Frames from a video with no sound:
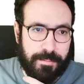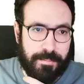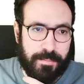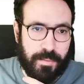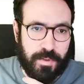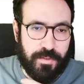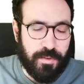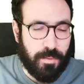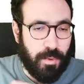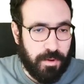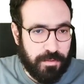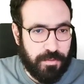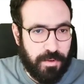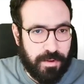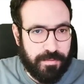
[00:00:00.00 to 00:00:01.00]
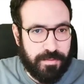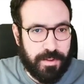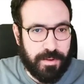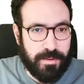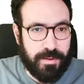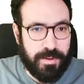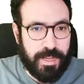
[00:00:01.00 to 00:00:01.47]
So once you have
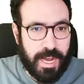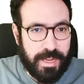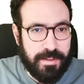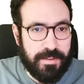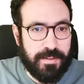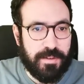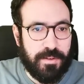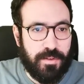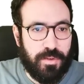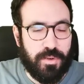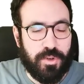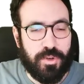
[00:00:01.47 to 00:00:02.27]
done that, you should